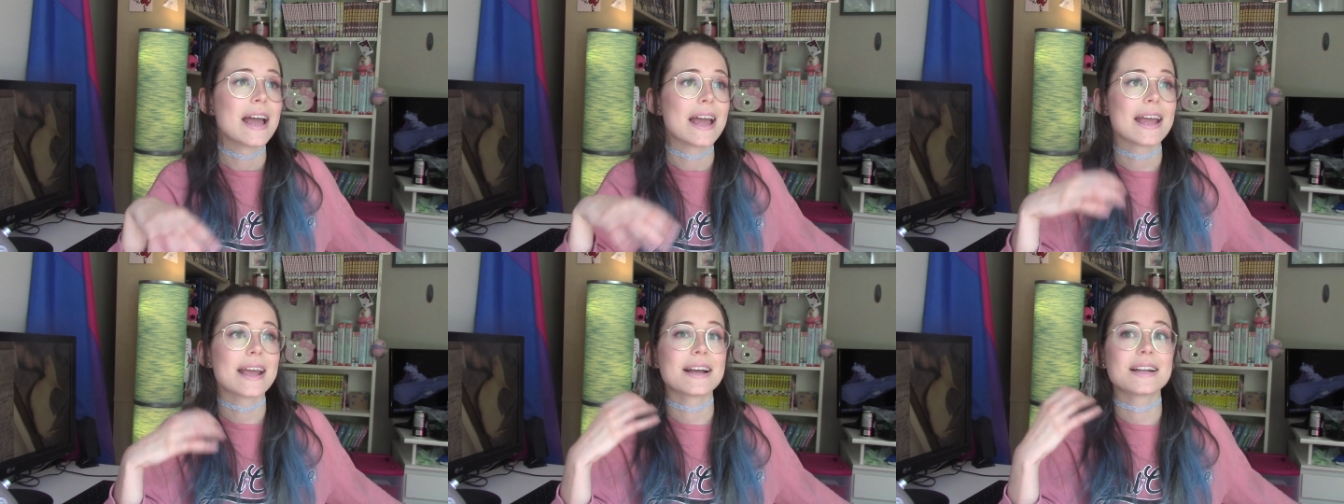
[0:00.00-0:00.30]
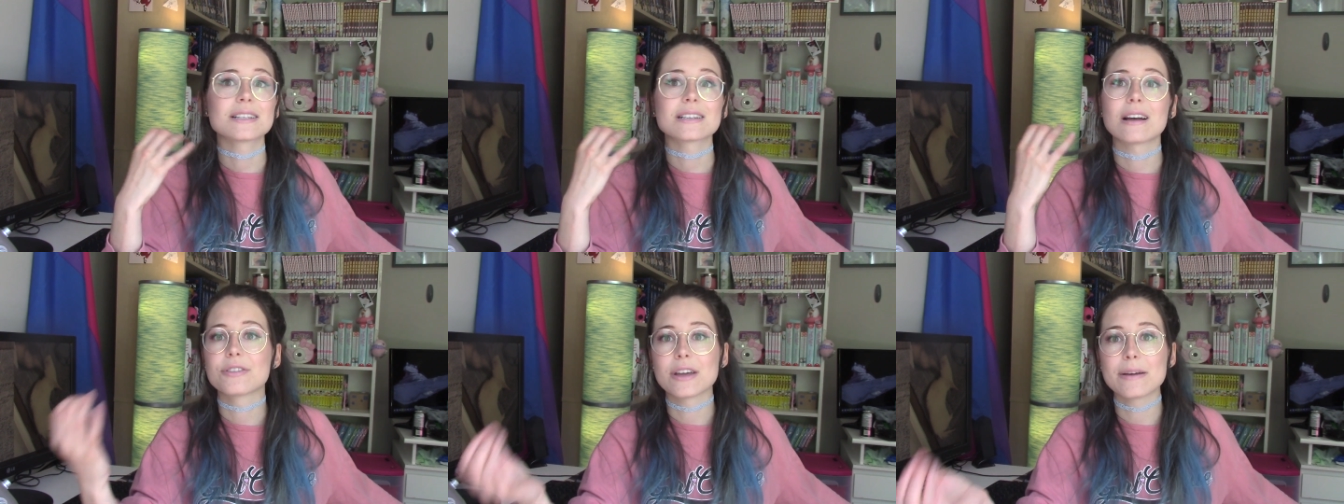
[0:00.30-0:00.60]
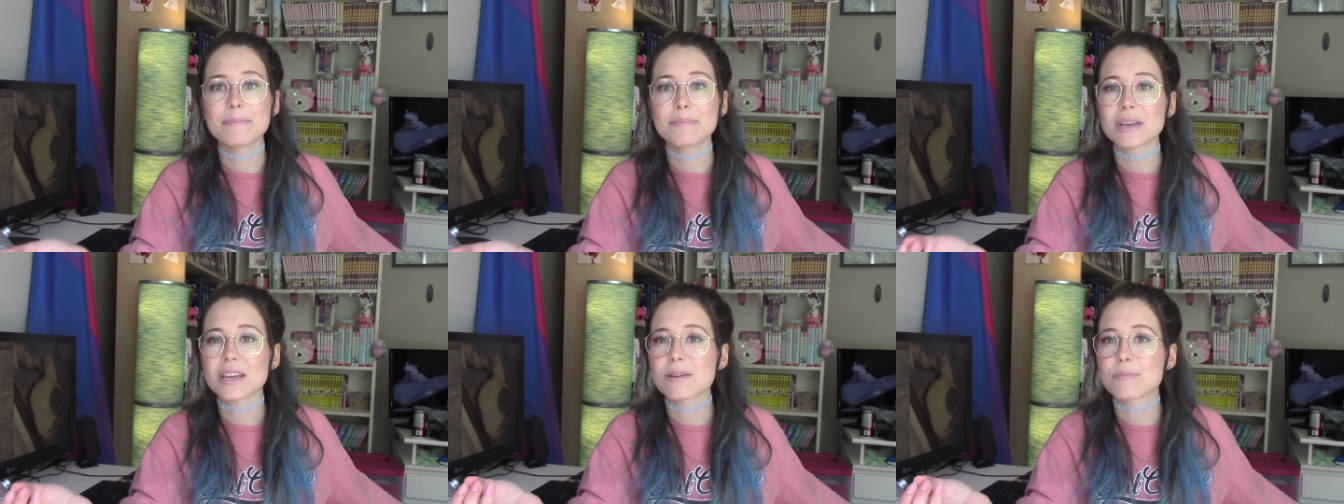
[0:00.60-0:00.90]
And
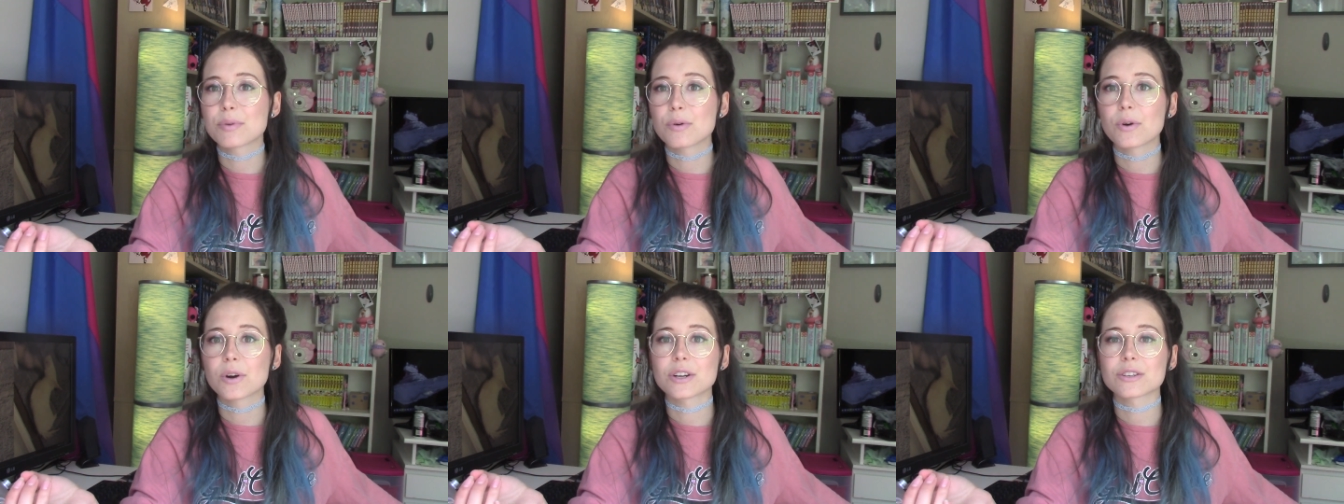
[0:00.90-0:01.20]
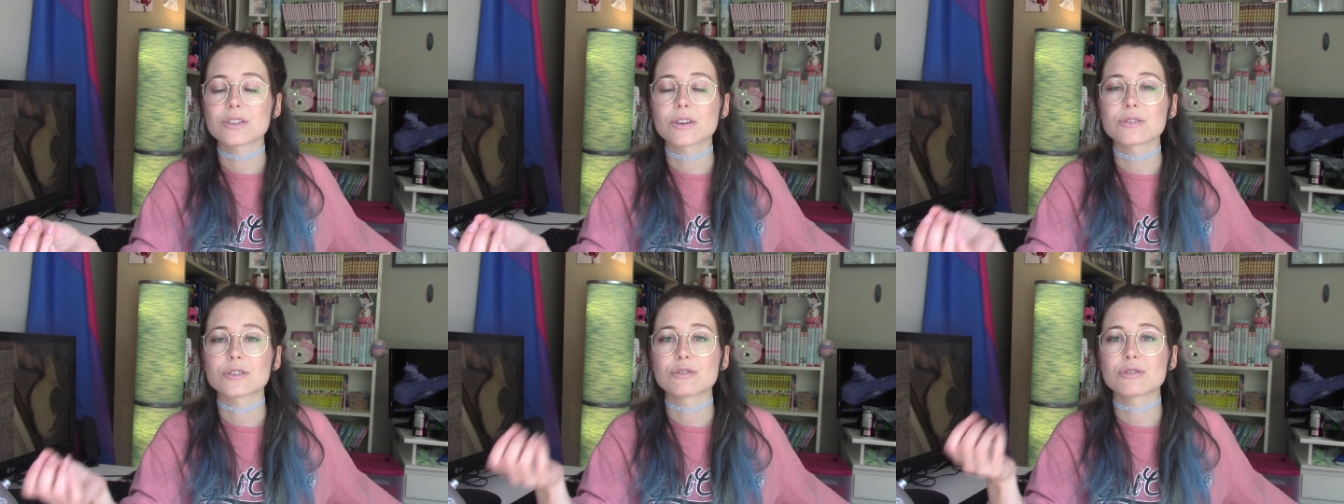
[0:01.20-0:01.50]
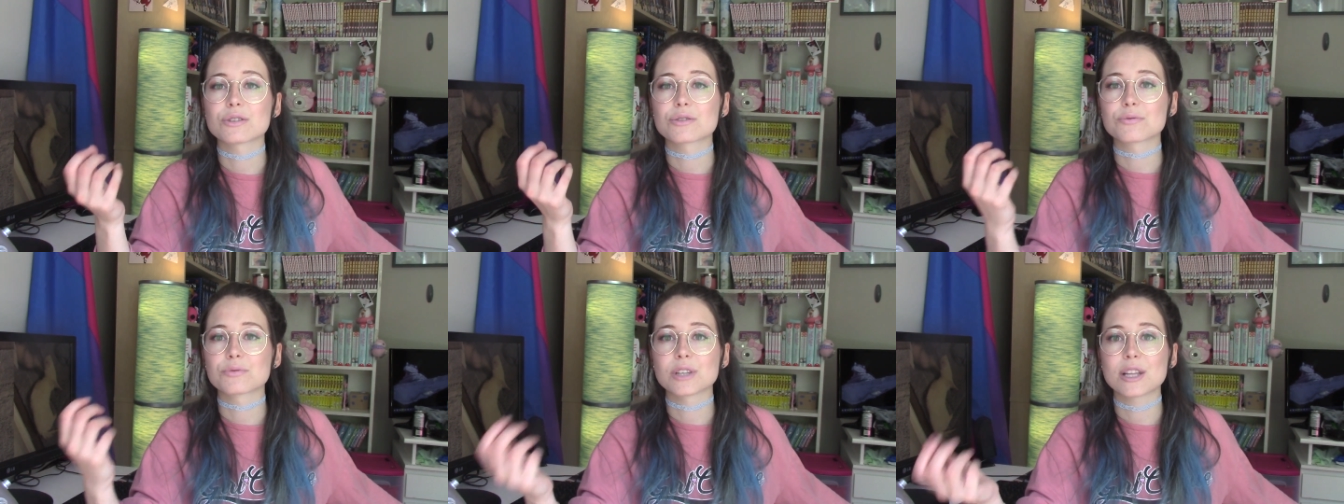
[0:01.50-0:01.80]
them being bored is also
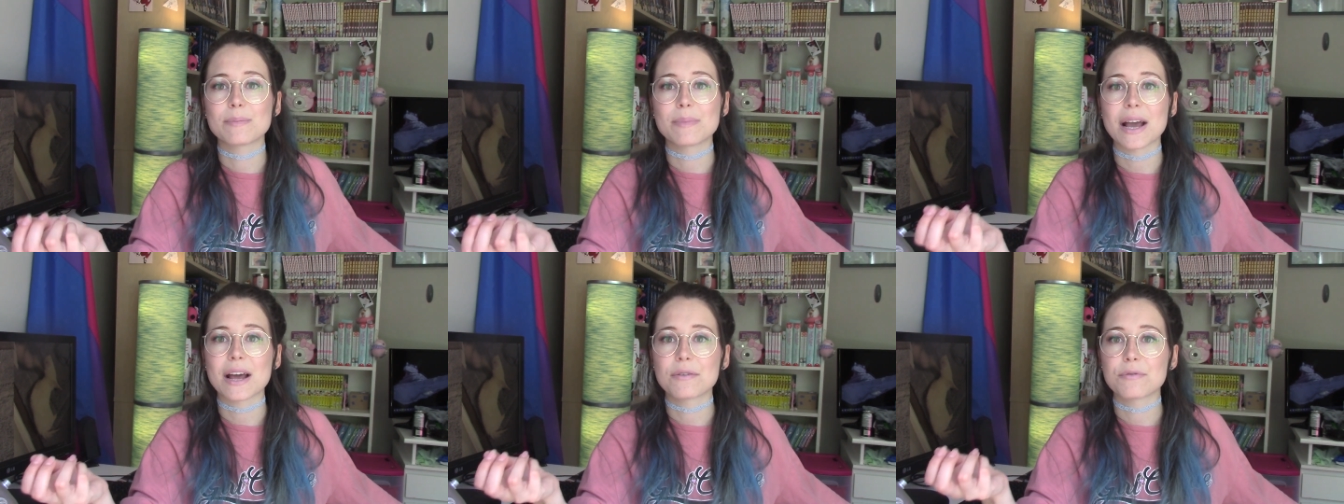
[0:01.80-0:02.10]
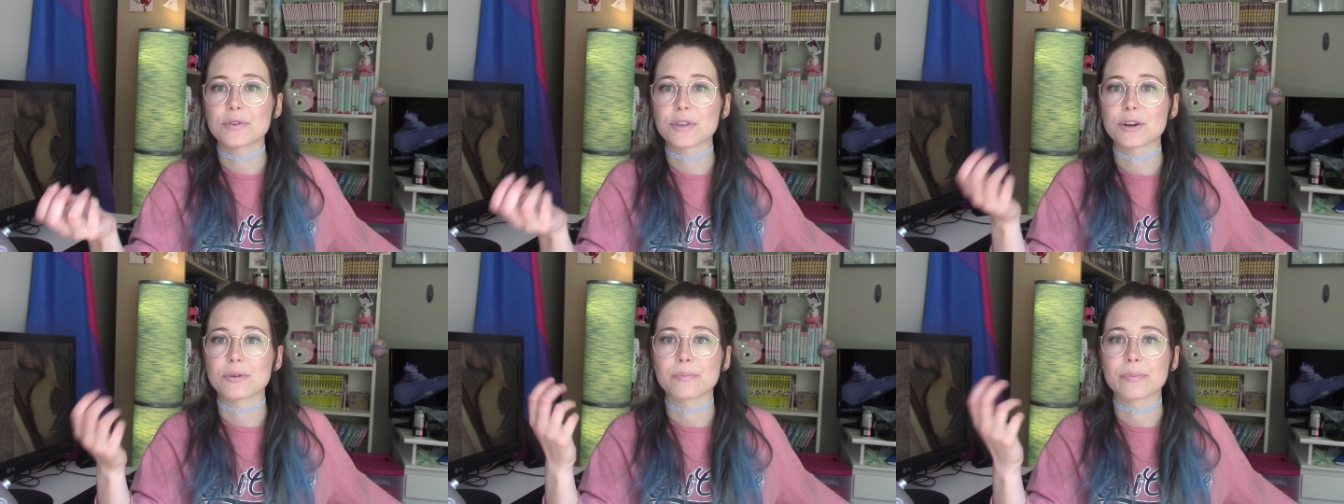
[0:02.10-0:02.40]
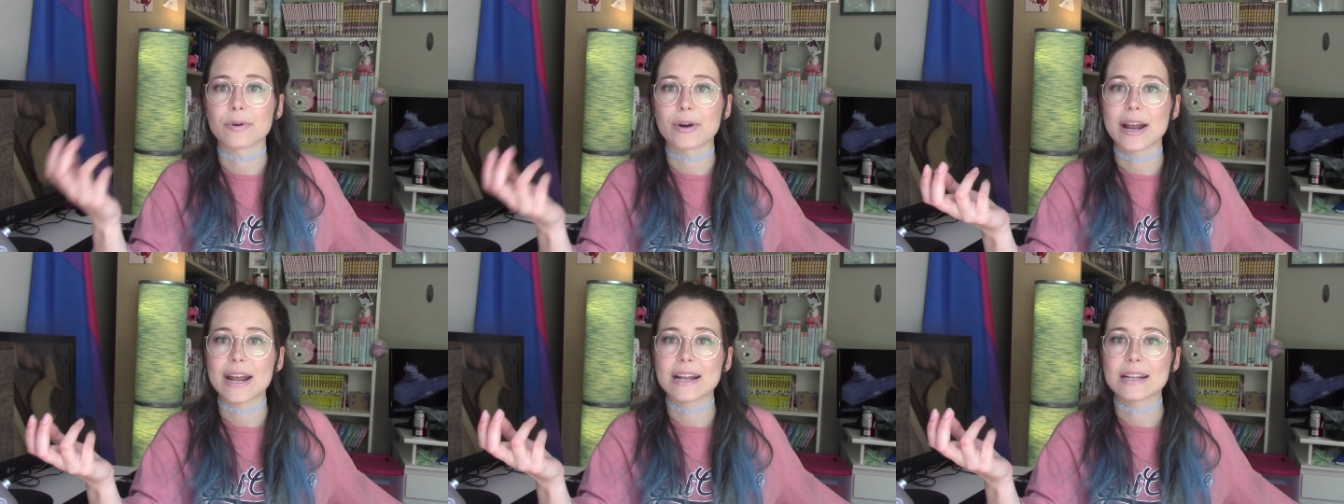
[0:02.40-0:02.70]
just really bad for their
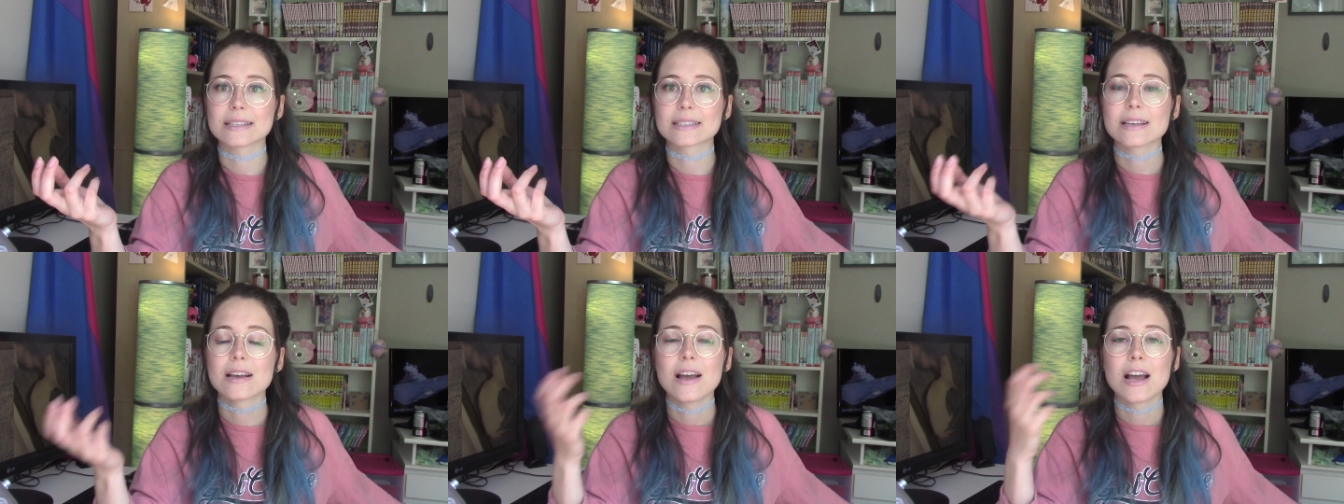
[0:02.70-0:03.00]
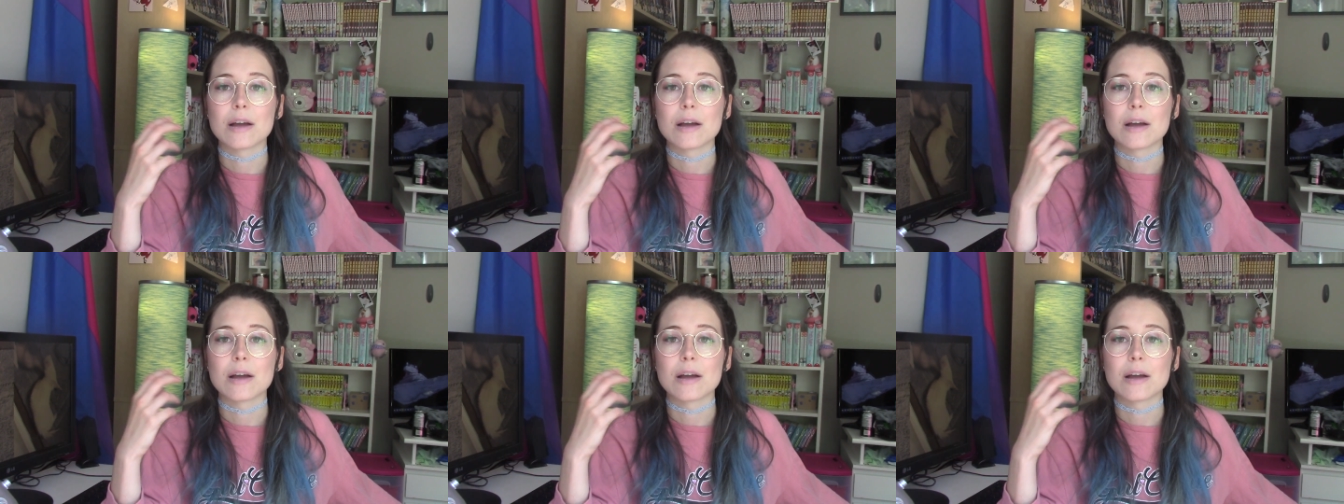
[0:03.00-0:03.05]
brains.